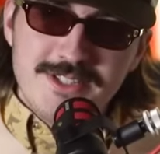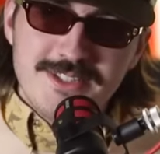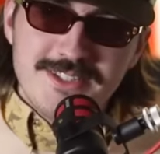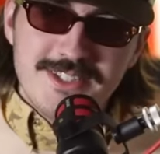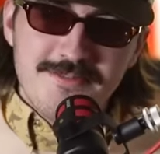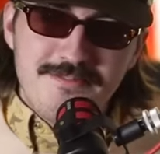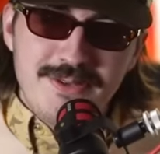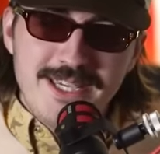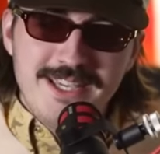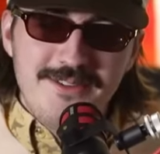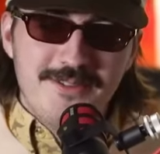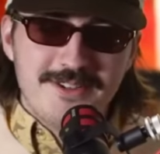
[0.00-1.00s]
the
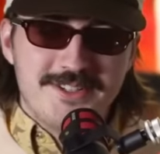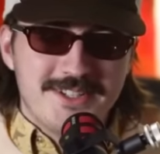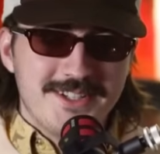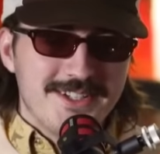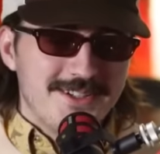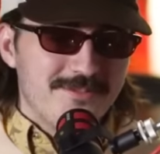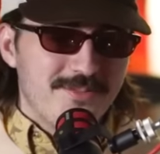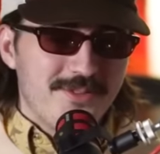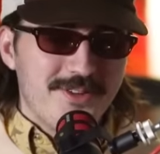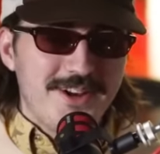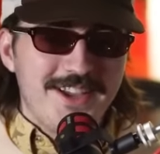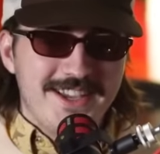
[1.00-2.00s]
pee wasn't a
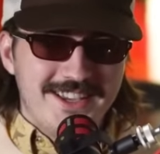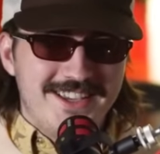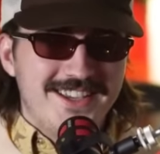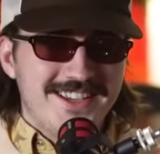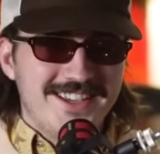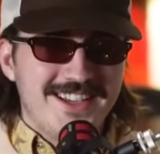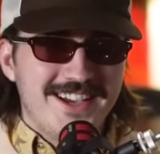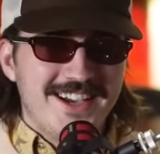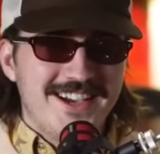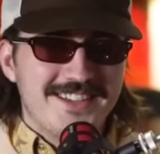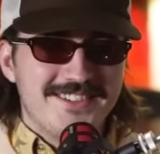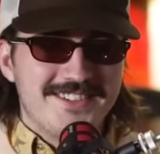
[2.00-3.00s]
break. break.
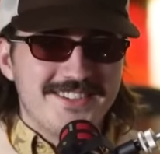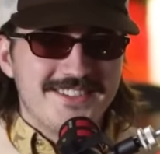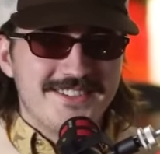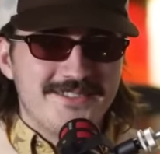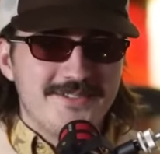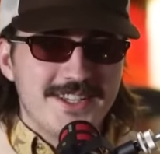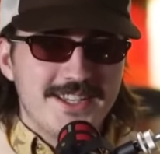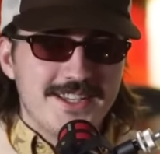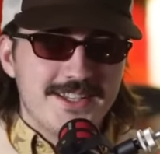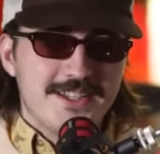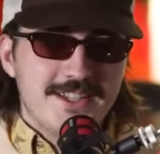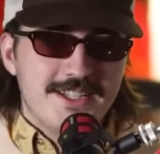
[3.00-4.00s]
Yeah, it's just
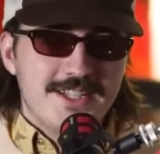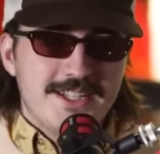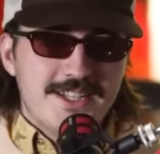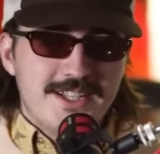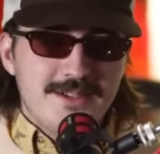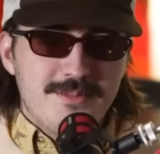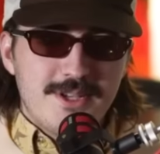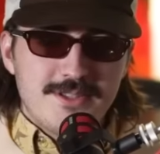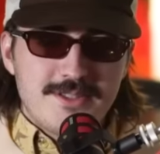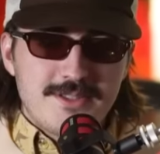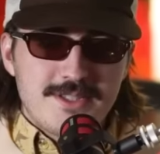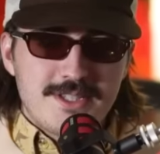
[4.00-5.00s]
me. But
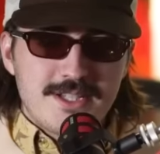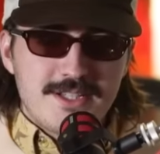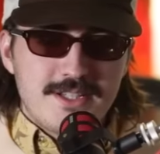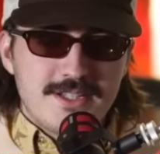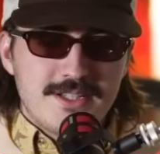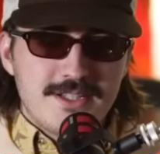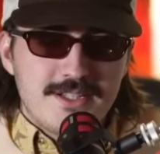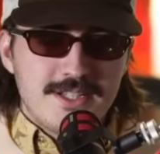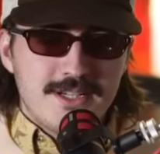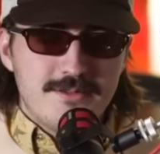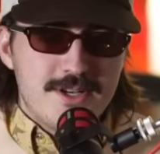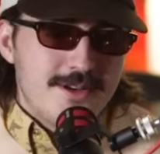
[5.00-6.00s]
also, it's like
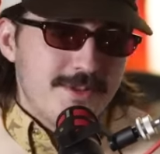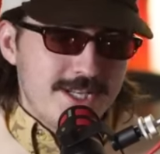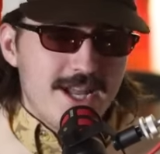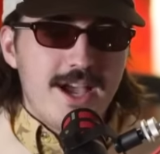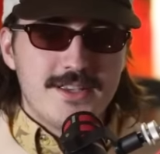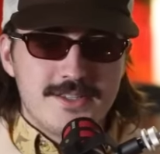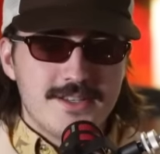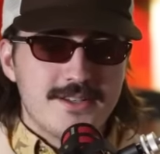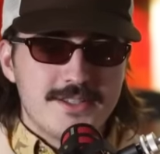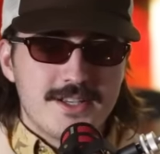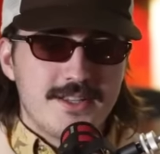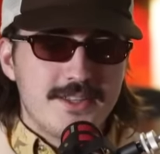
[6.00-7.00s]
I'm trying to be nice. You know,
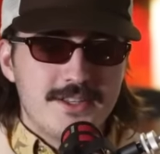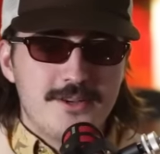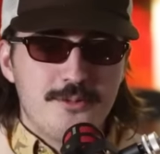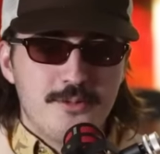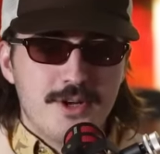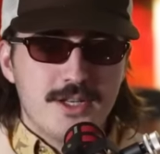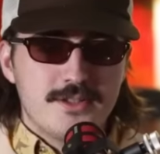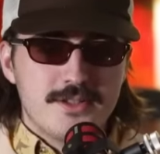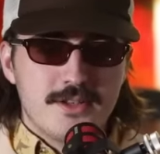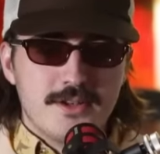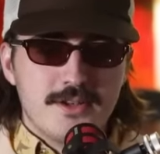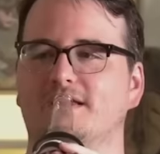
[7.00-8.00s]
it's like I think you want to
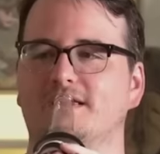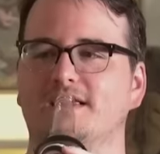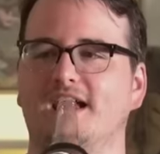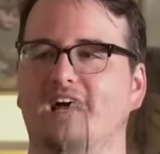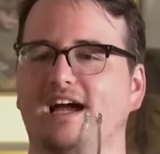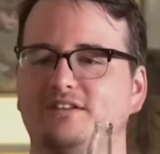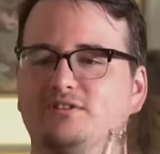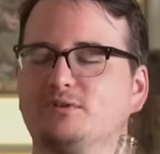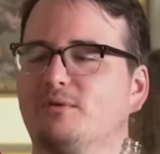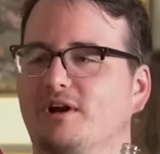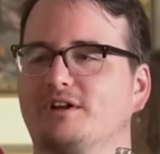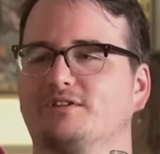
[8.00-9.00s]
turn. Yeah, I do
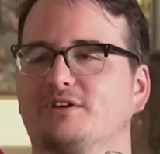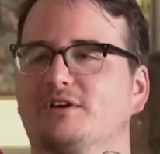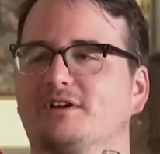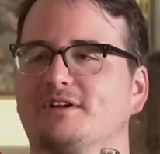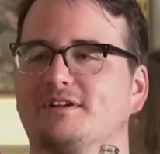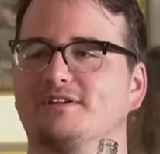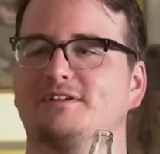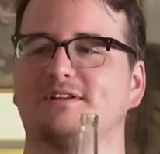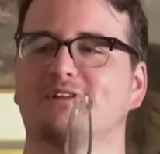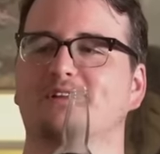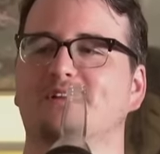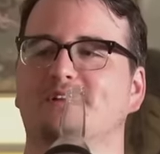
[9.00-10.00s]
want to turn.
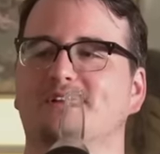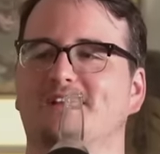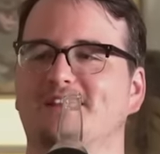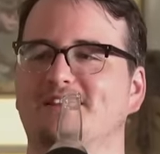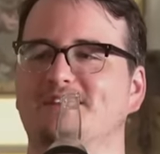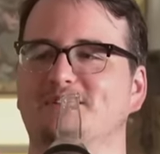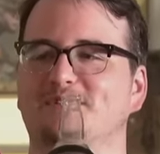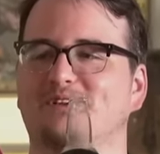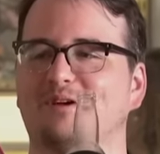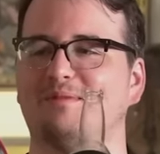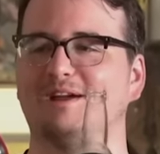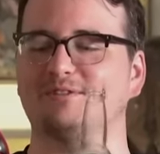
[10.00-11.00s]
Oh. And then you'd
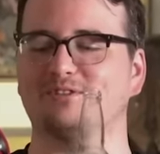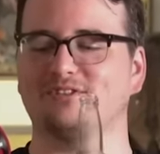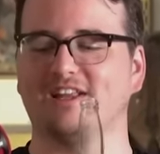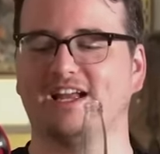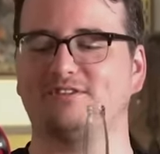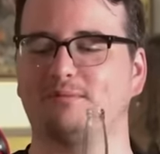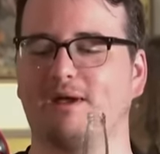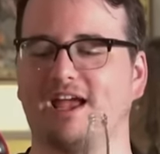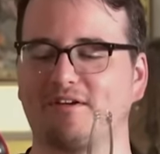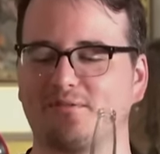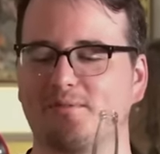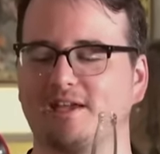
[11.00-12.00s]
come out and snatch it
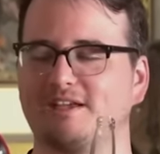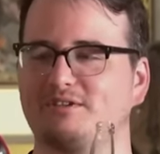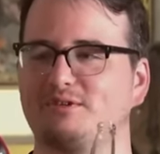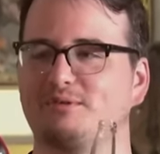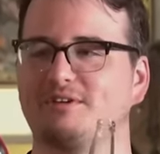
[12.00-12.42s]
back from me because you were